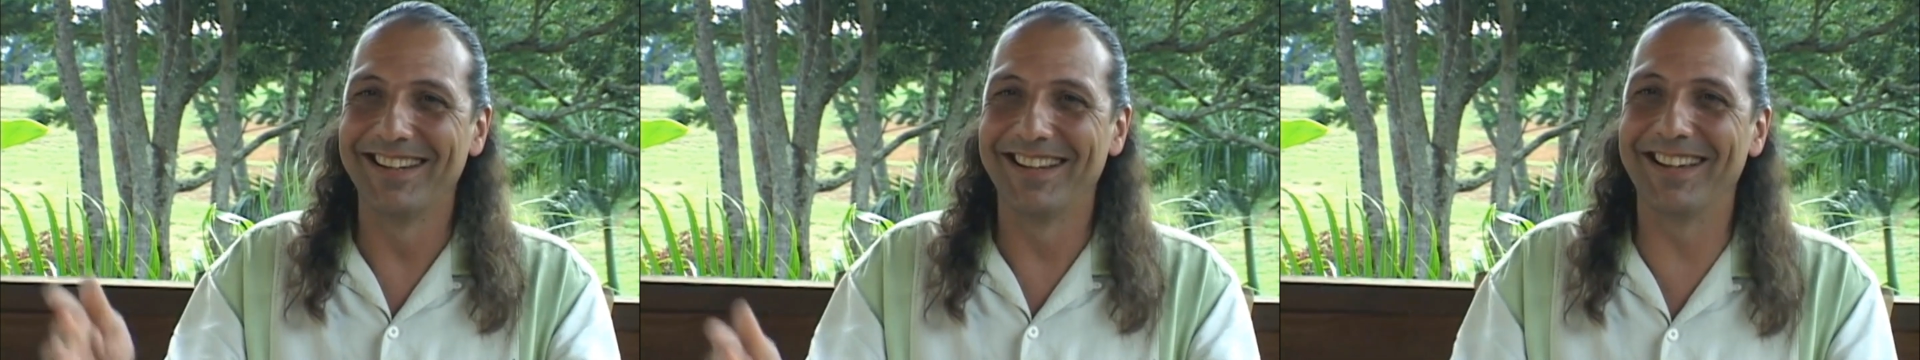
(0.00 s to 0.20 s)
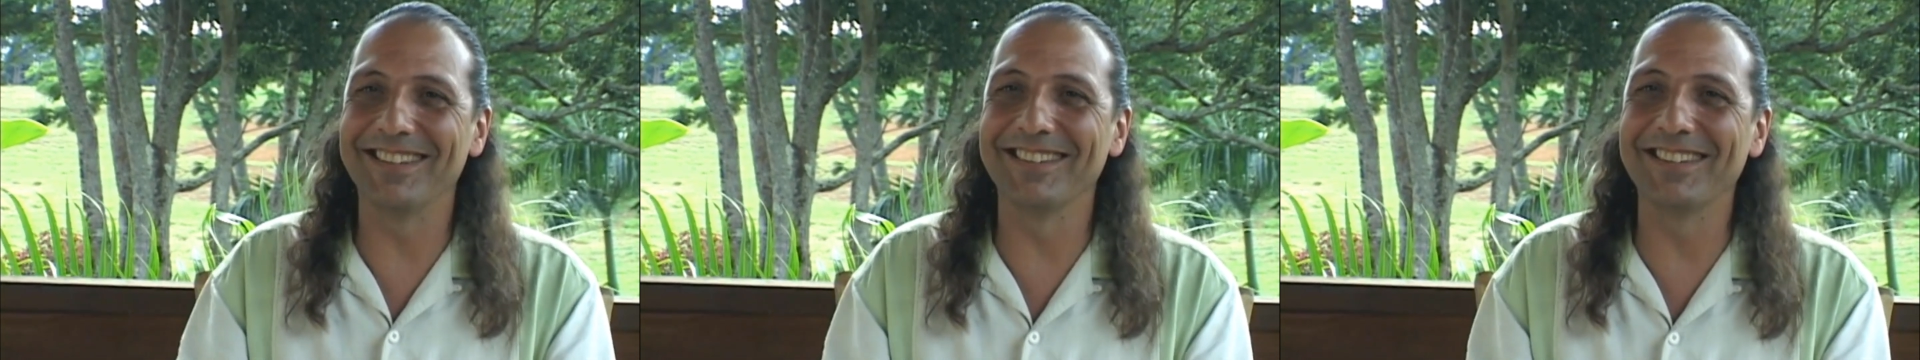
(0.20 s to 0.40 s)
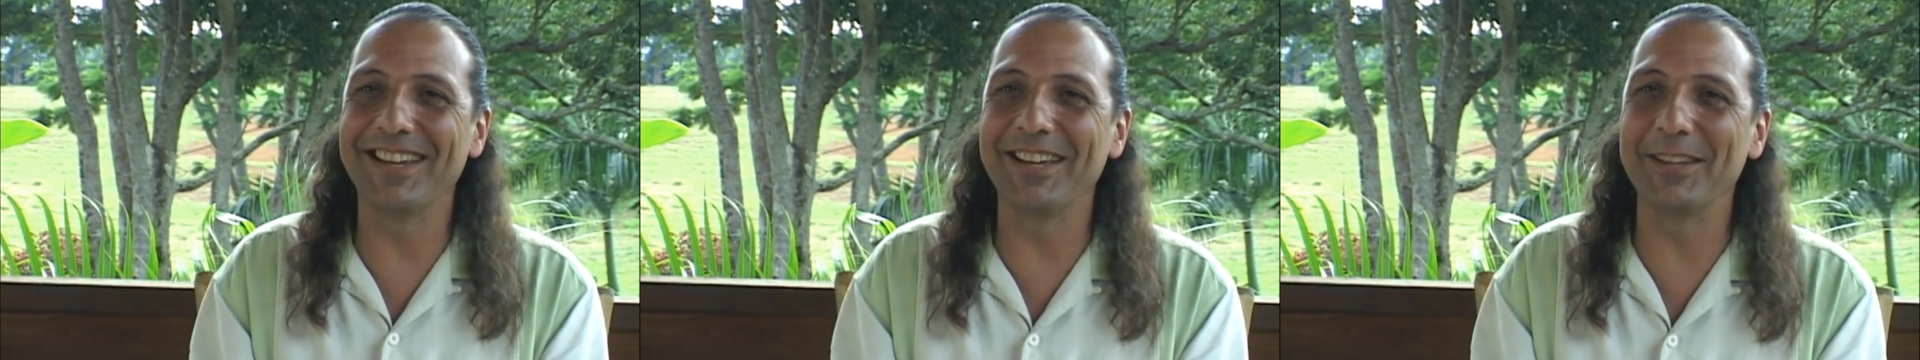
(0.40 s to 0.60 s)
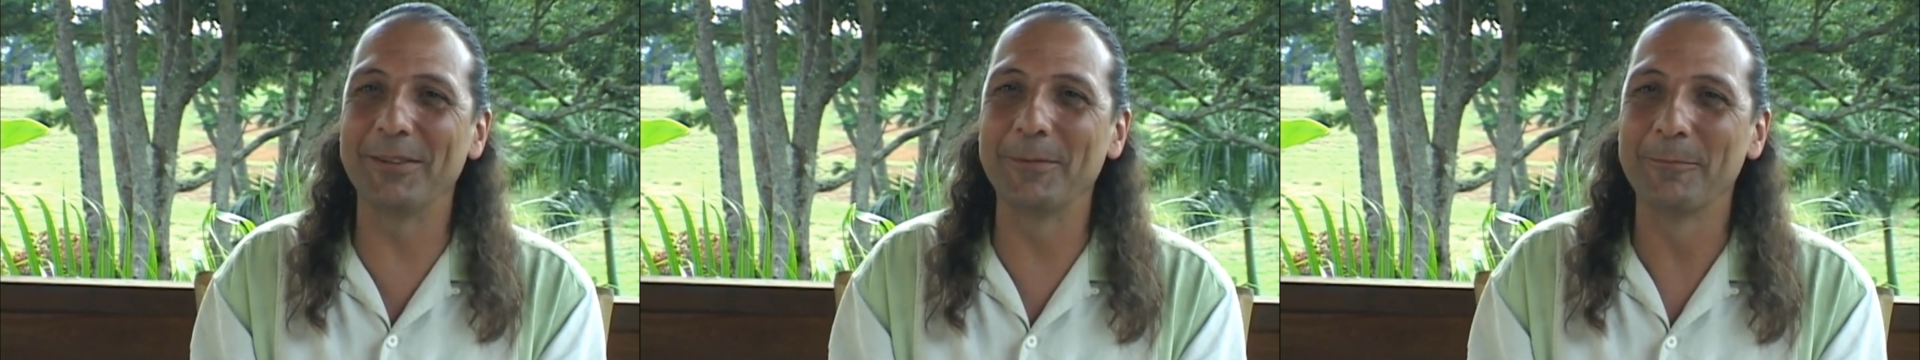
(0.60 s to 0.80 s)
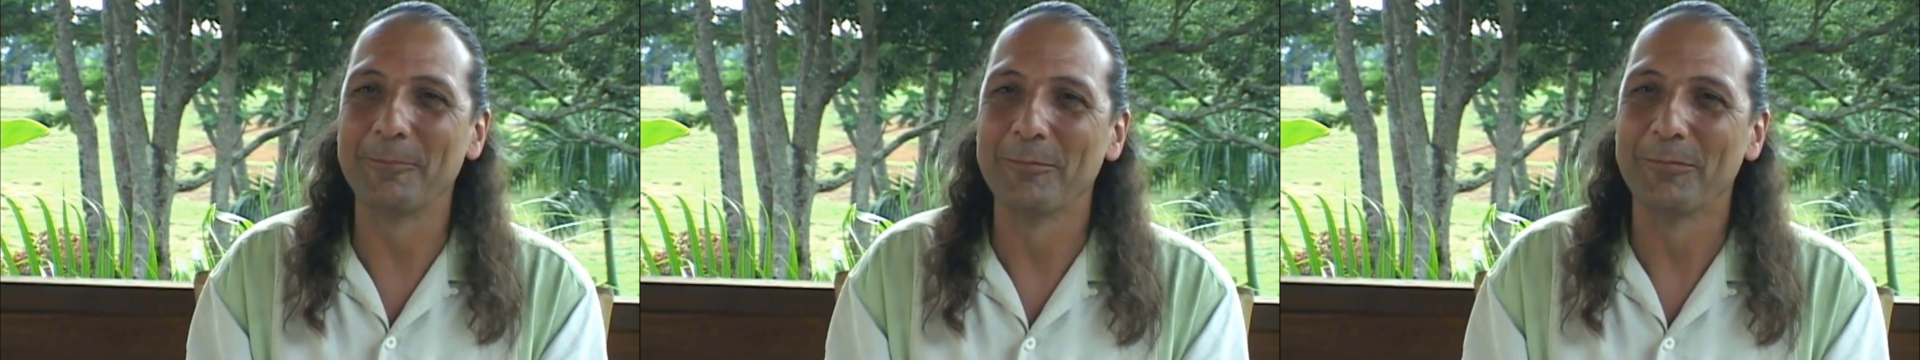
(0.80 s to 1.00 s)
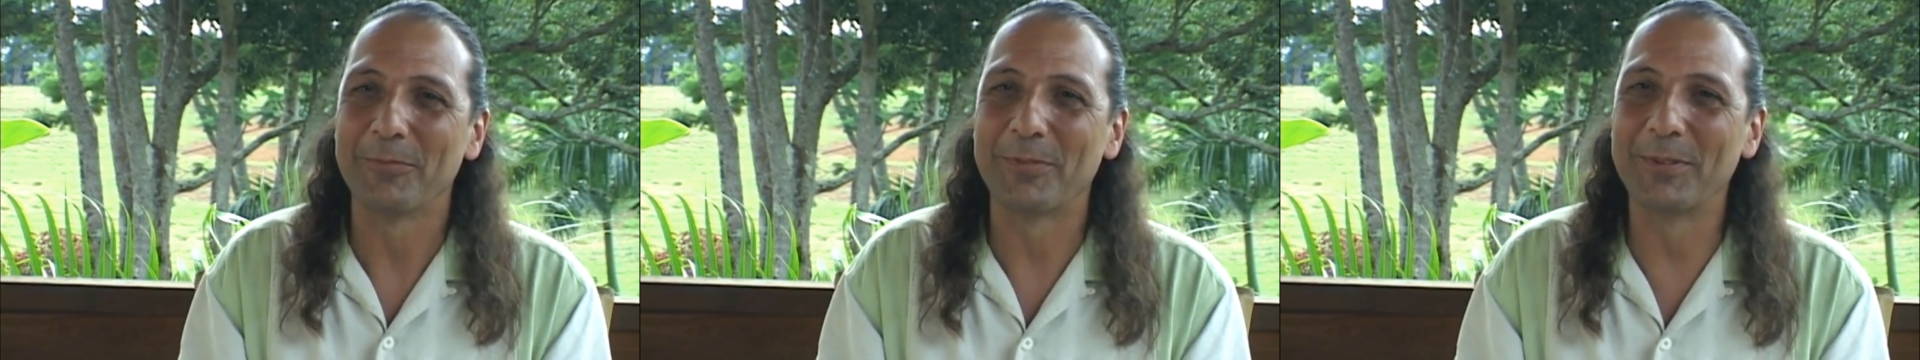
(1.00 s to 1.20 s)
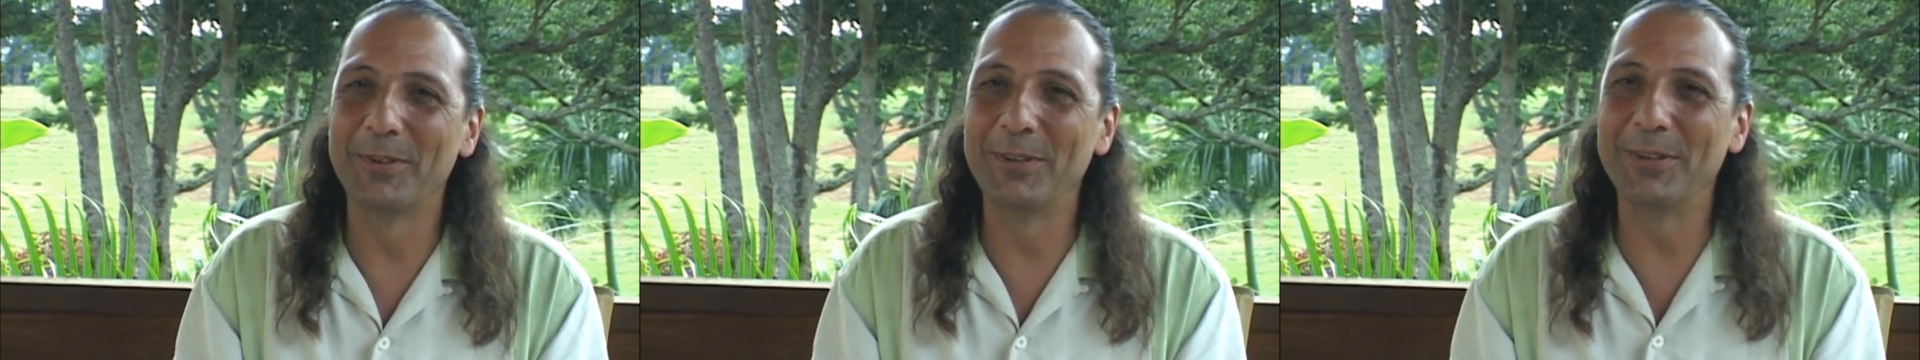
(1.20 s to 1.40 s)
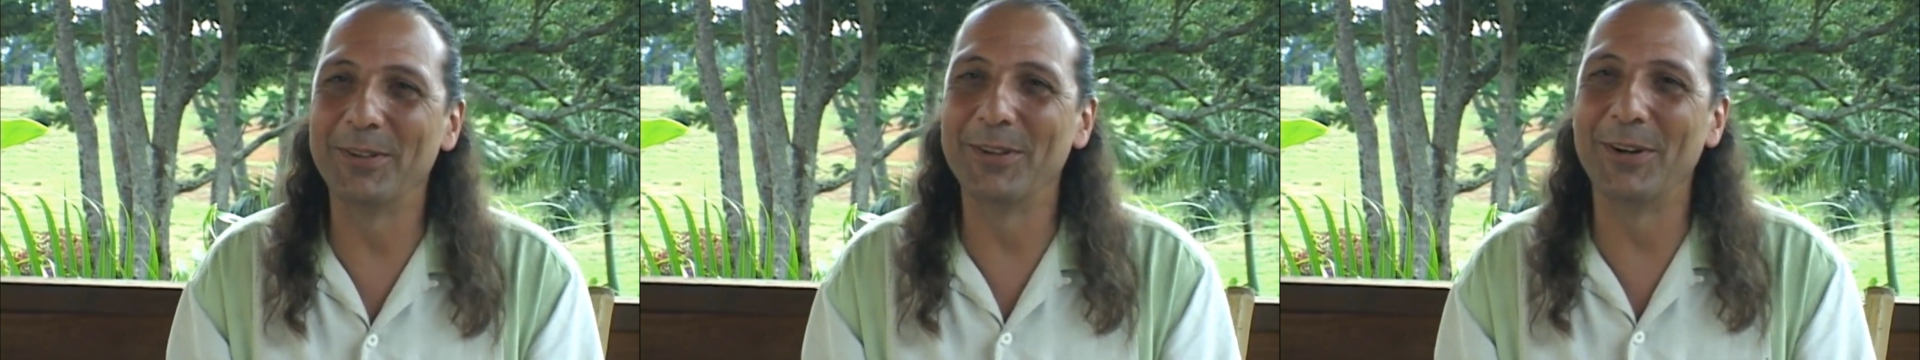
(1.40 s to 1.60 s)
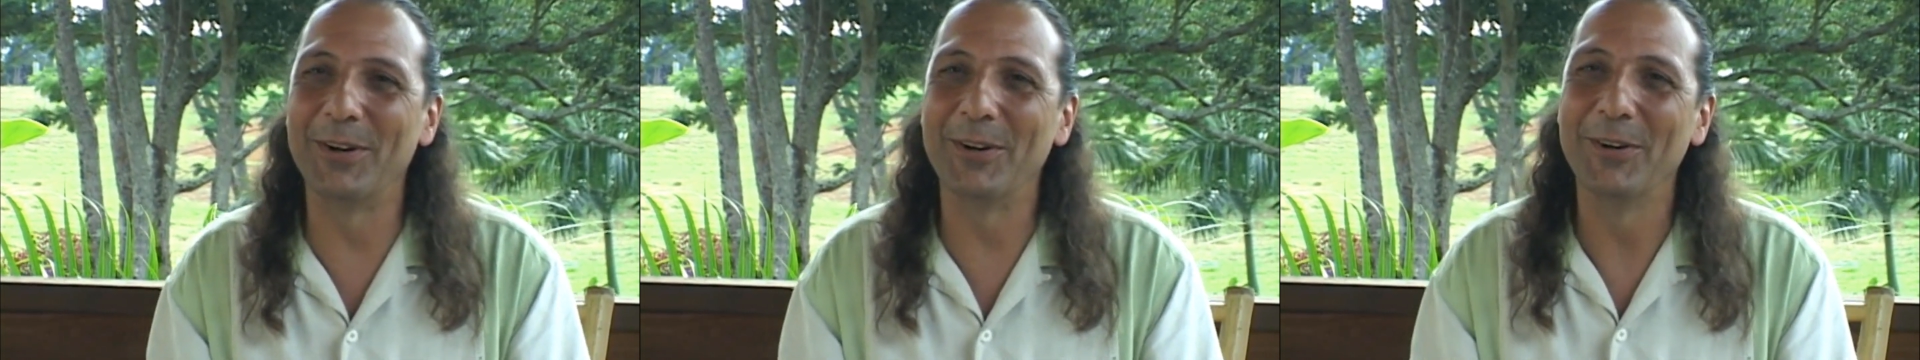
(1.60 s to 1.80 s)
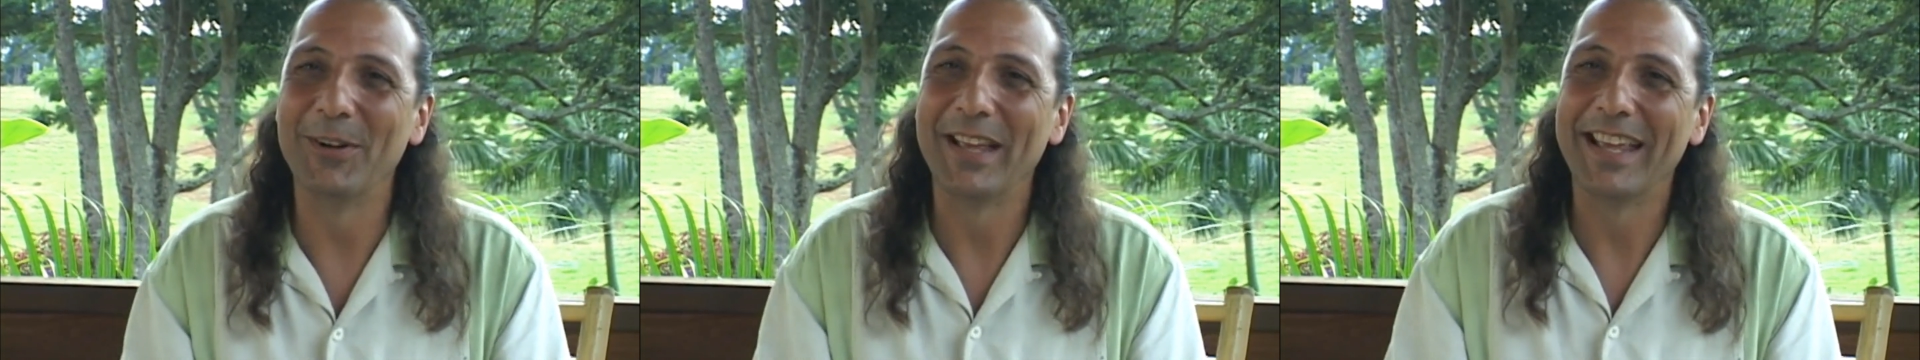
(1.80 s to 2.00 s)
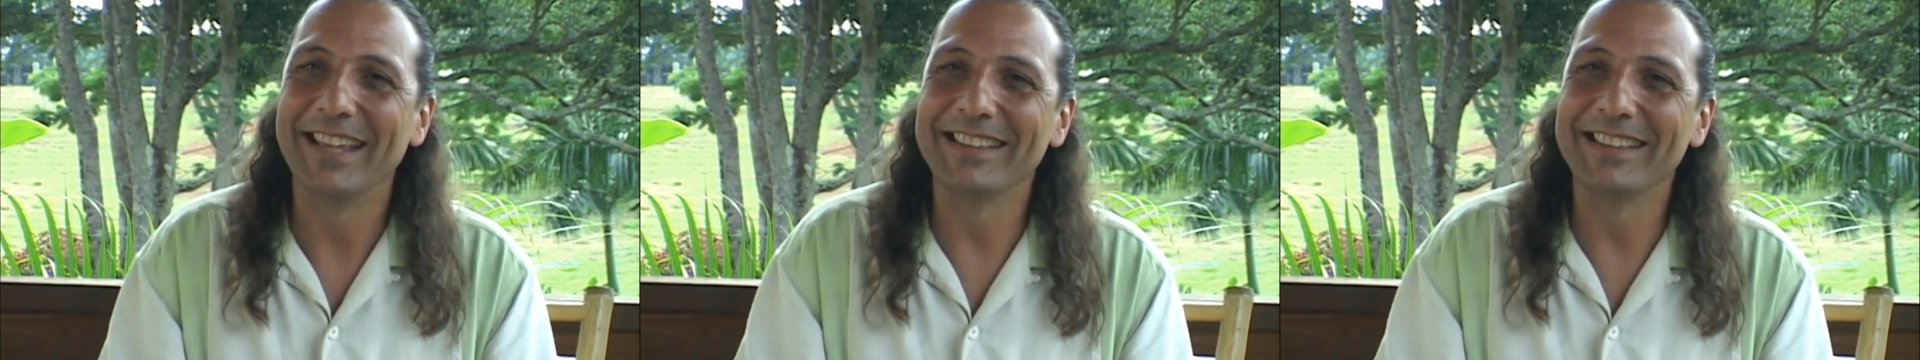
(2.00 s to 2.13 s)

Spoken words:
And then, you know,